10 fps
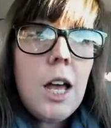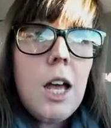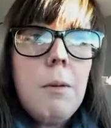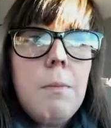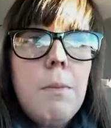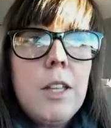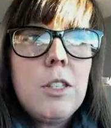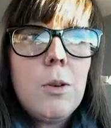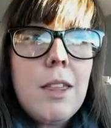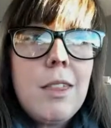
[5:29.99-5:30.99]
And
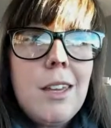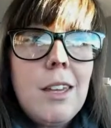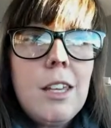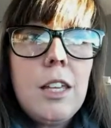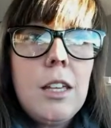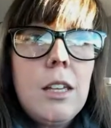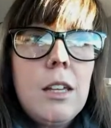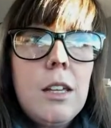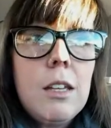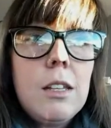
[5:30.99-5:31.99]
so I think
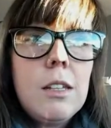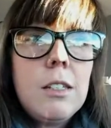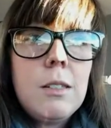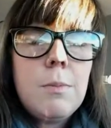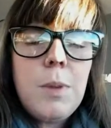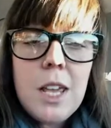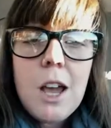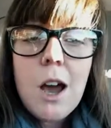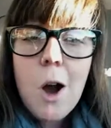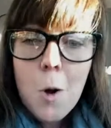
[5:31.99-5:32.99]

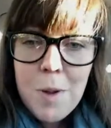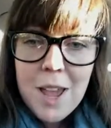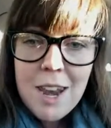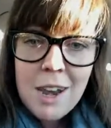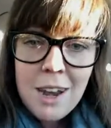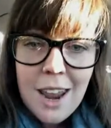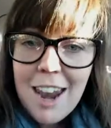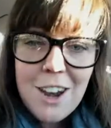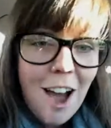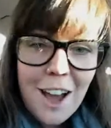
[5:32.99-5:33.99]
being open
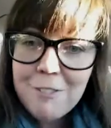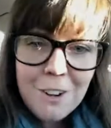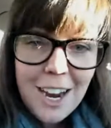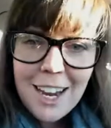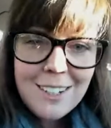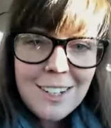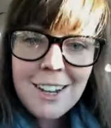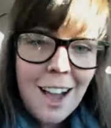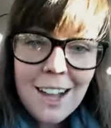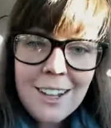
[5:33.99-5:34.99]
and not afraid to
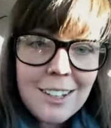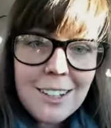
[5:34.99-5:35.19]
talk